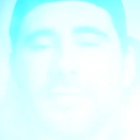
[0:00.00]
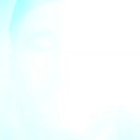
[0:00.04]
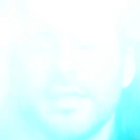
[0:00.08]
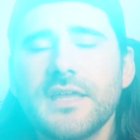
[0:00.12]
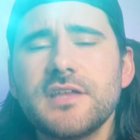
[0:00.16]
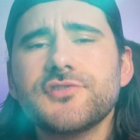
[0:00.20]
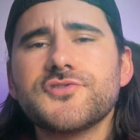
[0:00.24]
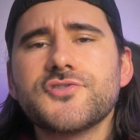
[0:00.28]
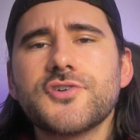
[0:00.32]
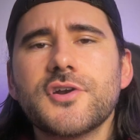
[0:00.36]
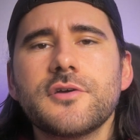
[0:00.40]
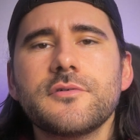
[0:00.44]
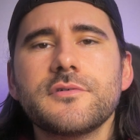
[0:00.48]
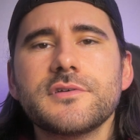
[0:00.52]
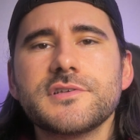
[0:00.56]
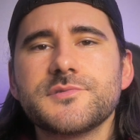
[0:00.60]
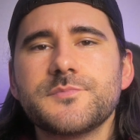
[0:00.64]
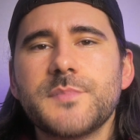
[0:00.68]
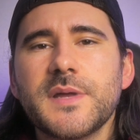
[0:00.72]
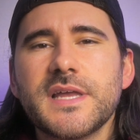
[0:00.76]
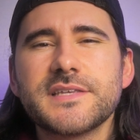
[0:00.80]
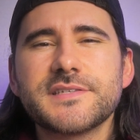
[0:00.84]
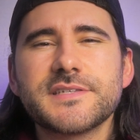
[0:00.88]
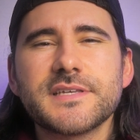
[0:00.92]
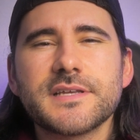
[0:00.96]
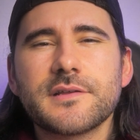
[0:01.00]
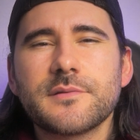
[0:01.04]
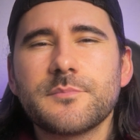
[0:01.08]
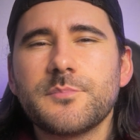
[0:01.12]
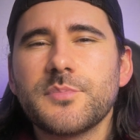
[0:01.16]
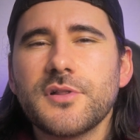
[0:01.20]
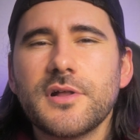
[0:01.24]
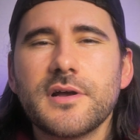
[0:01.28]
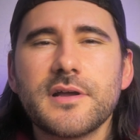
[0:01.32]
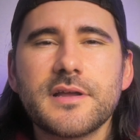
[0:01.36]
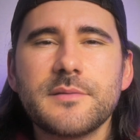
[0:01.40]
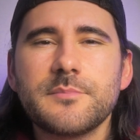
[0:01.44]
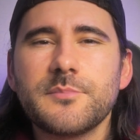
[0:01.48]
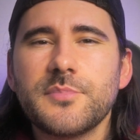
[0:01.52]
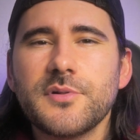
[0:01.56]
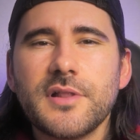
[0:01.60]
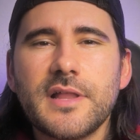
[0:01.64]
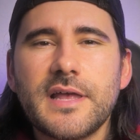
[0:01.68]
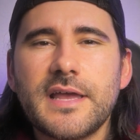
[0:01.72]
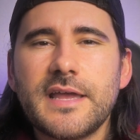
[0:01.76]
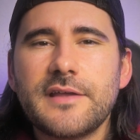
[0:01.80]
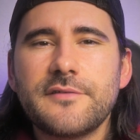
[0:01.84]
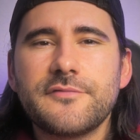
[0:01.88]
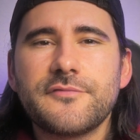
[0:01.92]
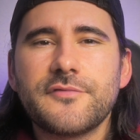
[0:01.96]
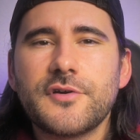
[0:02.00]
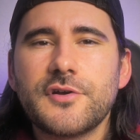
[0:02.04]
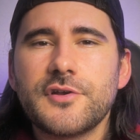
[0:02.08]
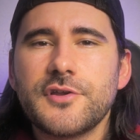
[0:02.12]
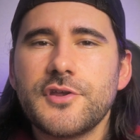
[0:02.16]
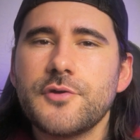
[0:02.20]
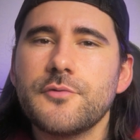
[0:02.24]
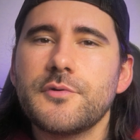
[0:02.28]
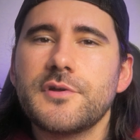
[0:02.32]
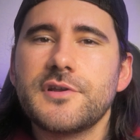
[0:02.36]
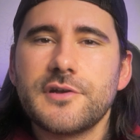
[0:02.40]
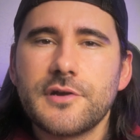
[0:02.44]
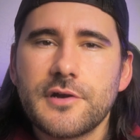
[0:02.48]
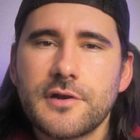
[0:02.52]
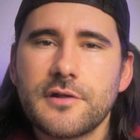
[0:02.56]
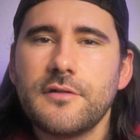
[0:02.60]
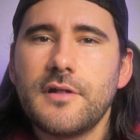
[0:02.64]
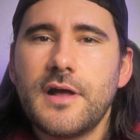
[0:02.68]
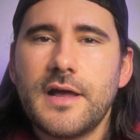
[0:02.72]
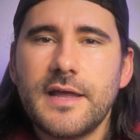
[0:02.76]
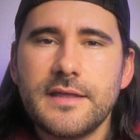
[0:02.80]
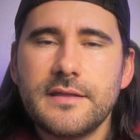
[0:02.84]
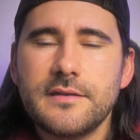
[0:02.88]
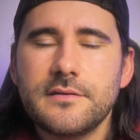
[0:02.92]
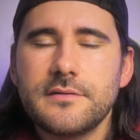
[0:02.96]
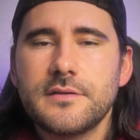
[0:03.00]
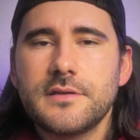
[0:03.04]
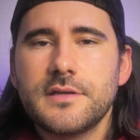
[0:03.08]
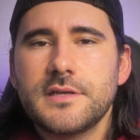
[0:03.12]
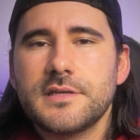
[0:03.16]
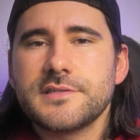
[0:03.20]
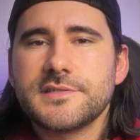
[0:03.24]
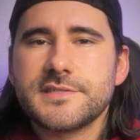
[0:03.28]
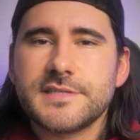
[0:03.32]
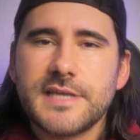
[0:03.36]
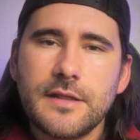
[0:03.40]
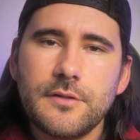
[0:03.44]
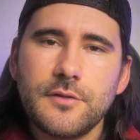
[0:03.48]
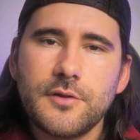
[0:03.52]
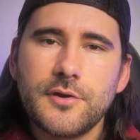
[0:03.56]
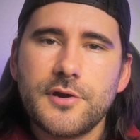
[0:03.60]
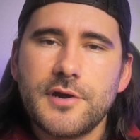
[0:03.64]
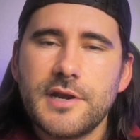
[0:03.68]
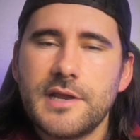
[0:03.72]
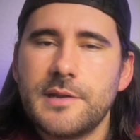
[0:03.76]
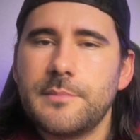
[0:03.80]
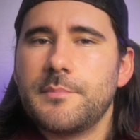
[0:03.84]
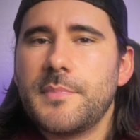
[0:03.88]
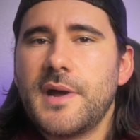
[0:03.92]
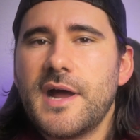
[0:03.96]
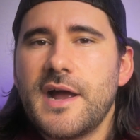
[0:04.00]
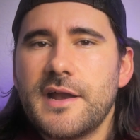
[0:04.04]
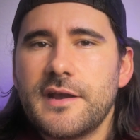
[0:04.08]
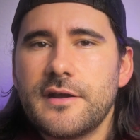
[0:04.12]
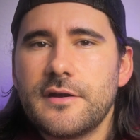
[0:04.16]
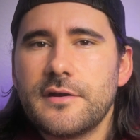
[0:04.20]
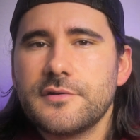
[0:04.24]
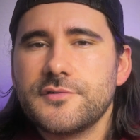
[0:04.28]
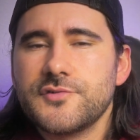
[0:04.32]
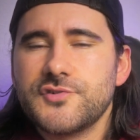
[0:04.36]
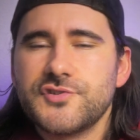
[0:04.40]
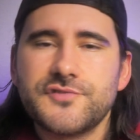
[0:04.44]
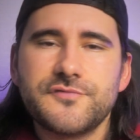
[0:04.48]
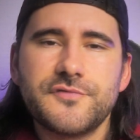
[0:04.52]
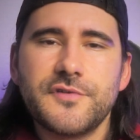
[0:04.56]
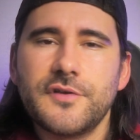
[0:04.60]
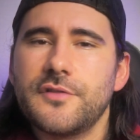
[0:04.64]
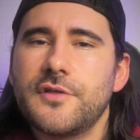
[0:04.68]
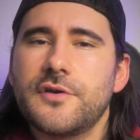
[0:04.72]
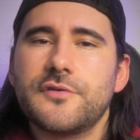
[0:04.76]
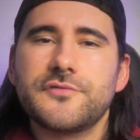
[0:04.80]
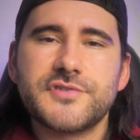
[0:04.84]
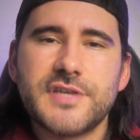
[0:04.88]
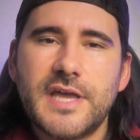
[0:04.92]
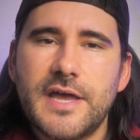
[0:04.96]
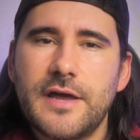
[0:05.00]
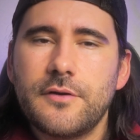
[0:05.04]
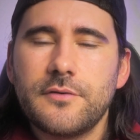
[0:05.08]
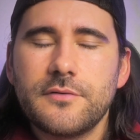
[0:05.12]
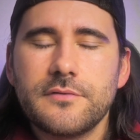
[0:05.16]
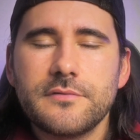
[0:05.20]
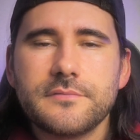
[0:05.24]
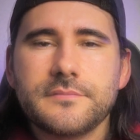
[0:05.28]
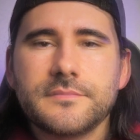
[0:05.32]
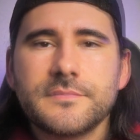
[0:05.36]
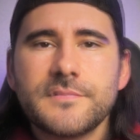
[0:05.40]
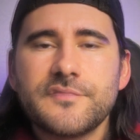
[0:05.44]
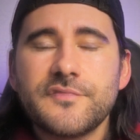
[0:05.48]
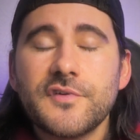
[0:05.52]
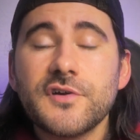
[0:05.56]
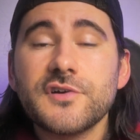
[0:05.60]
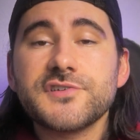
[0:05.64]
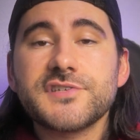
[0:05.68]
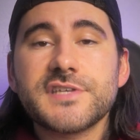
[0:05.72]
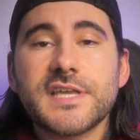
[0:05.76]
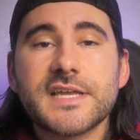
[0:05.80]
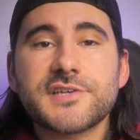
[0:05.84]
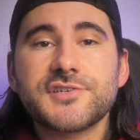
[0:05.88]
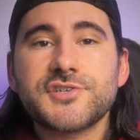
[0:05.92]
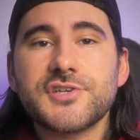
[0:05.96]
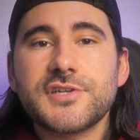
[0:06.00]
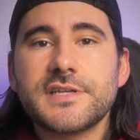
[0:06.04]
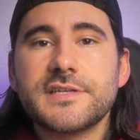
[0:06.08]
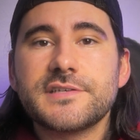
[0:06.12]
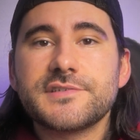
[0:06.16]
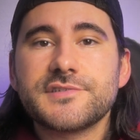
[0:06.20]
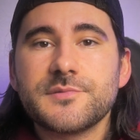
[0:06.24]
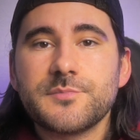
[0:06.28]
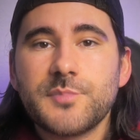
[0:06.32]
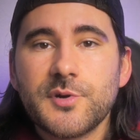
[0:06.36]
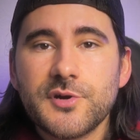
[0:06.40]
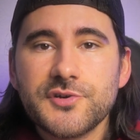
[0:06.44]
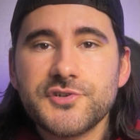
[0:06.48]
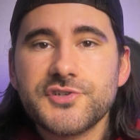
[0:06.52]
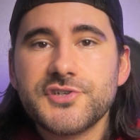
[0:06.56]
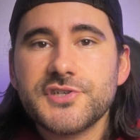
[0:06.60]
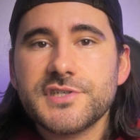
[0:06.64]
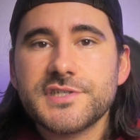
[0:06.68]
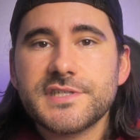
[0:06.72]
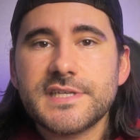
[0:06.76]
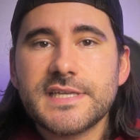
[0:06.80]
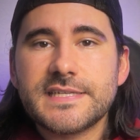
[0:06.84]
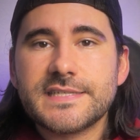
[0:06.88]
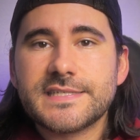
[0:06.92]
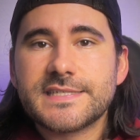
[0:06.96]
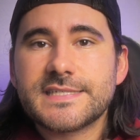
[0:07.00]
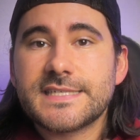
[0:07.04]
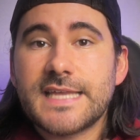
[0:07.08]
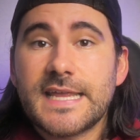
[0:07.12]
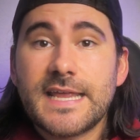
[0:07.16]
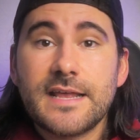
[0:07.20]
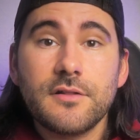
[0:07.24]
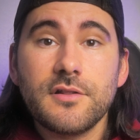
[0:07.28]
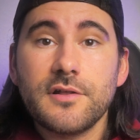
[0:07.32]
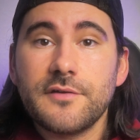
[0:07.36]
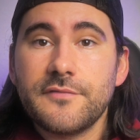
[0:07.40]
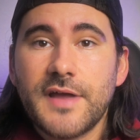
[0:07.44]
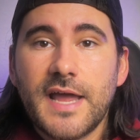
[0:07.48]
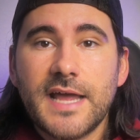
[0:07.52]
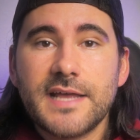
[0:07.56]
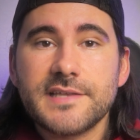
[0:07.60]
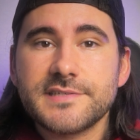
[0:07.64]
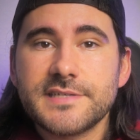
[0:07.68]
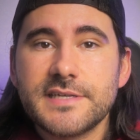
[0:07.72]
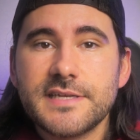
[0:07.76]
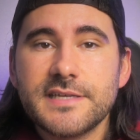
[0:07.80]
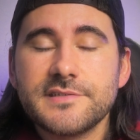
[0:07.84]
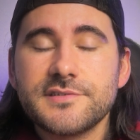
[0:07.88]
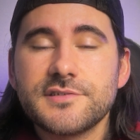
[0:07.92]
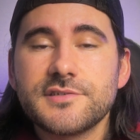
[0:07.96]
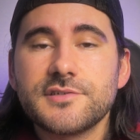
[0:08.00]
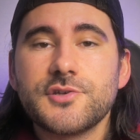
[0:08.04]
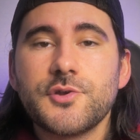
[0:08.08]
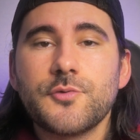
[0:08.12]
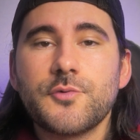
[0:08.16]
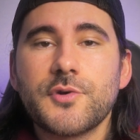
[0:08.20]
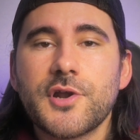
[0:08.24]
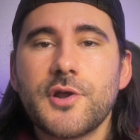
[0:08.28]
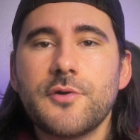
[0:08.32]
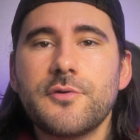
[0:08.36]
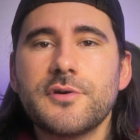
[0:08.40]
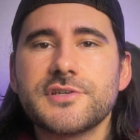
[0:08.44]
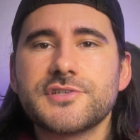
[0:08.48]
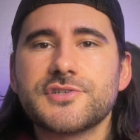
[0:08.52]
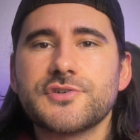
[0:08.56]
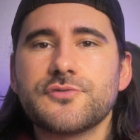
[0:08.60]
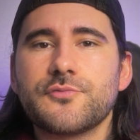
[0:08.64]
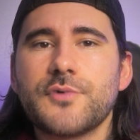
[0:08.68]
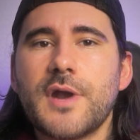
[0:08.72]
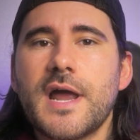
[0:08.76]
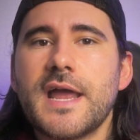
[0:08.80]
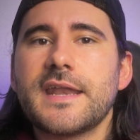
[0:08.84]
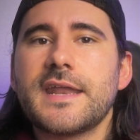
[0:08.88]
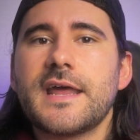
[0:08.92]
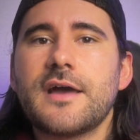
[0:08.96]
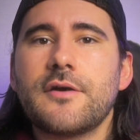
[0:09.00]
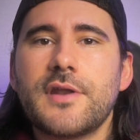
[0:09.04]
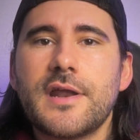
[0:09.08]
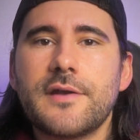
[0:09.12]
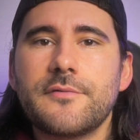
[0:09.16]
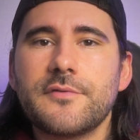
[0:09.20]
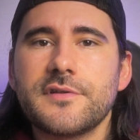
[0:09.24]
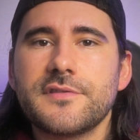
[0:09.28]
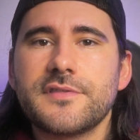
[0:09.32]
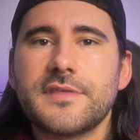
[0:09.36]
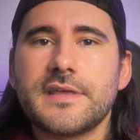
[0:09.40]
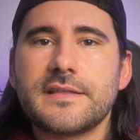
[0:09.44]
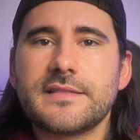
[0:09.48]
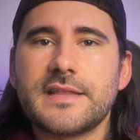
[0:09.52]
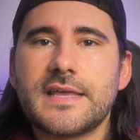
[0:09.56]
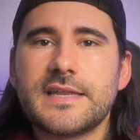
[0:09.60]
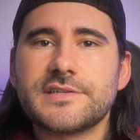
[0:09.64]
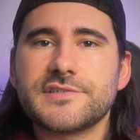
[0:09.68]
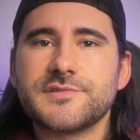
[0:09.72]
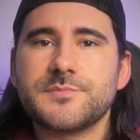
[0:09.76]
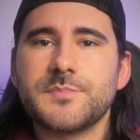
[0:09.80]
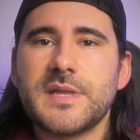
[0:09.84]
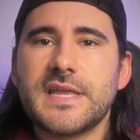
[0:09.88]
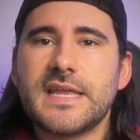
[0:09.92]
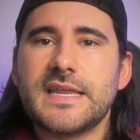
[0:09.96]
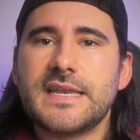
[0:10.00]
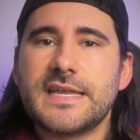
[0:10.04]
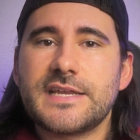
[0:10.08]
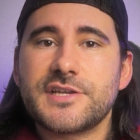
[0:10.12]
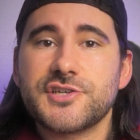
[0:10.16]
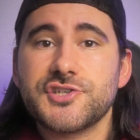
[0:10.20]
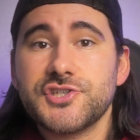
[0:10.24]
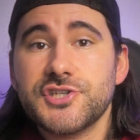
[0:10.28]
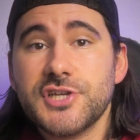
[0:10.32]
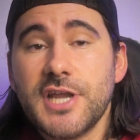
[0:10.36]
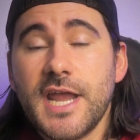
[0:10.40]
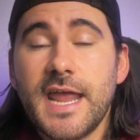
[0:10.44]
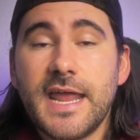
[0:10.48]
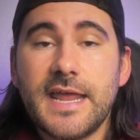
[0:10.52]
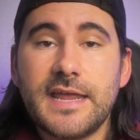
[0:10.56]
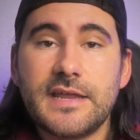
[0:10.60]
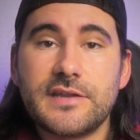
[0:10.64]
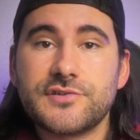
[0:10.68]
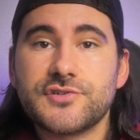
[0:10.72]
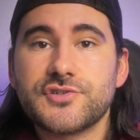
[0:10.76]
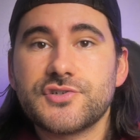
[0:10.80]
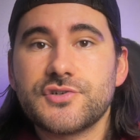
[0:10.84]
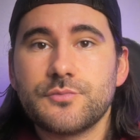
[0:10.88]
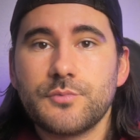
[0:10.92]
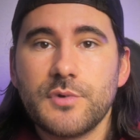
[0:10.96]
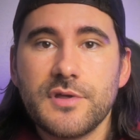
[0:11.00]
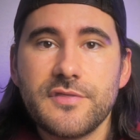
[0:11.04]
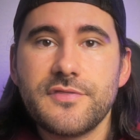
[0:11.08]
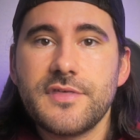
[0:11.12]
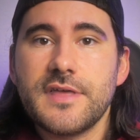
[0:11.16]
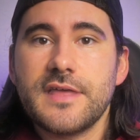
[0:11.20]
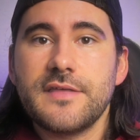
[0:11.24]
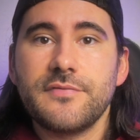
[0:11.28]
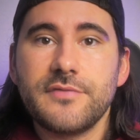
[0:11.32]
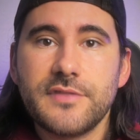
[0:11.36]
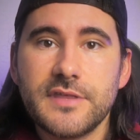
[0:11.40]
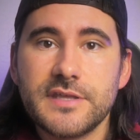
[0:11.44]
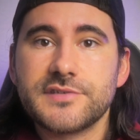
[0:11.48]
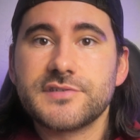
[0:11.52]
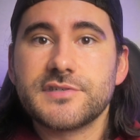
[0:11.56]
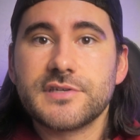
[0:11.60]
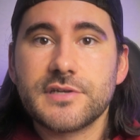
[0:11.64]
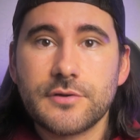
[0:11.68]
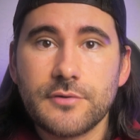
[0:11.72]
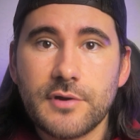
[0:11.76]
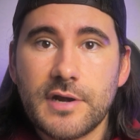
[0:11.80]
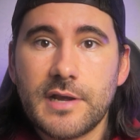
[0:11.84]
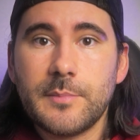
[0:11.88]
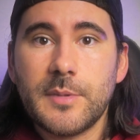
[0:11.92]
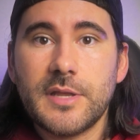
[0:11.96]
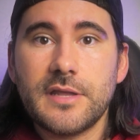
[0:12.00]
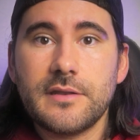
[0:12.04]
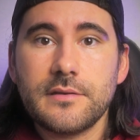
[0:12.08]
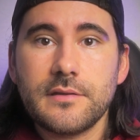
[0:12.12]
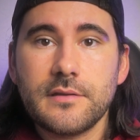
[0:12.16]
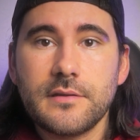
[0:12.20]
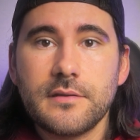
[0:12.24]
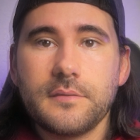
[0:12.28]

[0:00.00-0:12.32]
The intro is basic plug and play for you and your client. Seller and buyer, just fill those out. The first section is the purchase and sale of assets. You are going to write out everything that is being exchanged within this agreement.